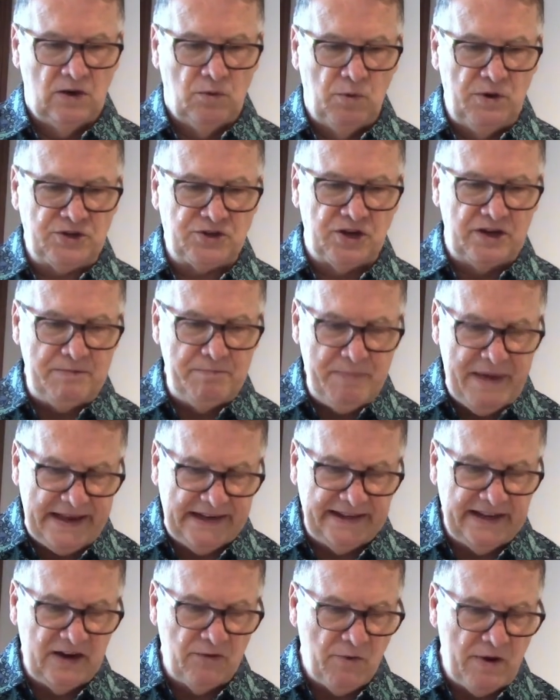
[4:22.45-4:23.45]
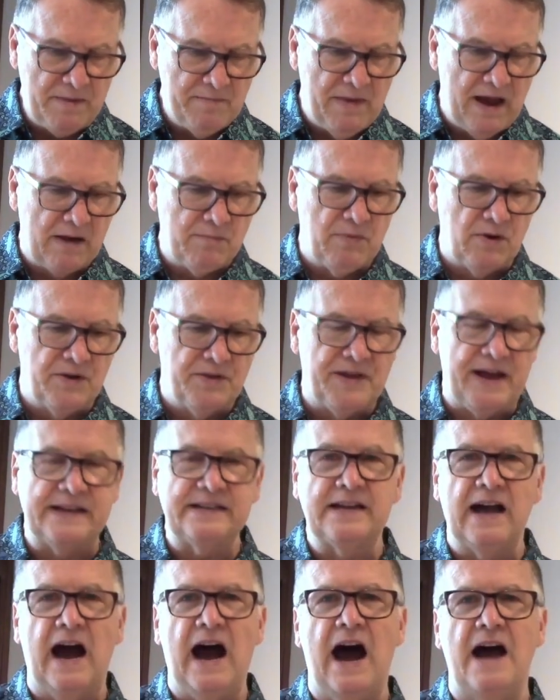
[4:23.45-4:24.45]
we should immediately remember
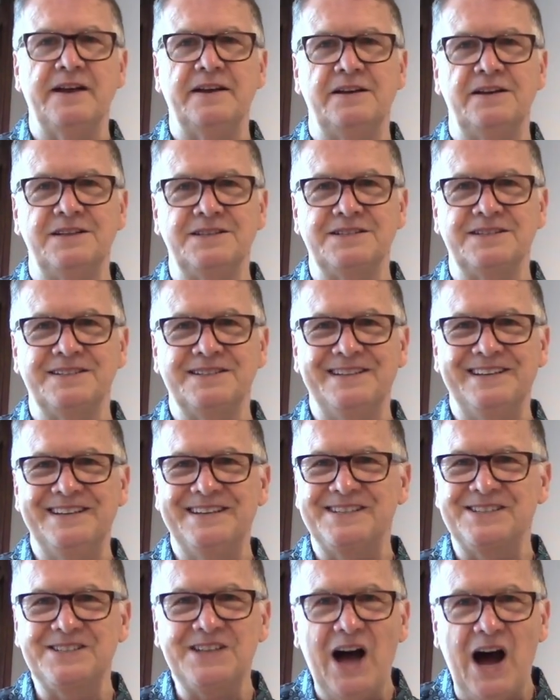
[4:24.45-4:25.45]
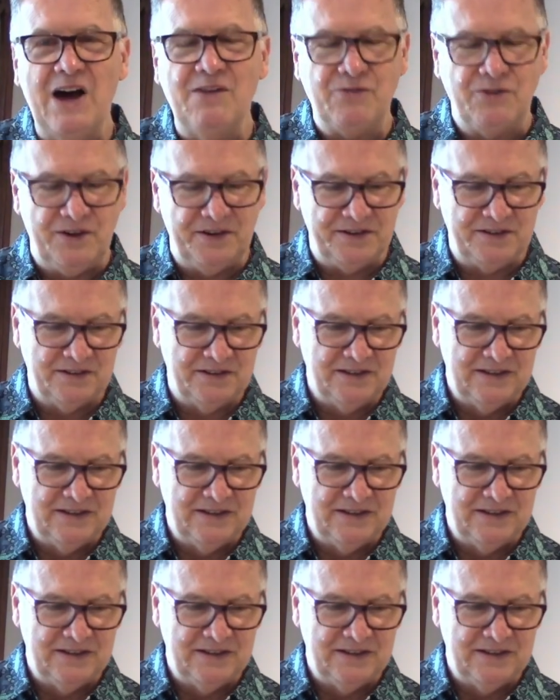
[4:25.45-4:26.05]
that God is, is sovereign.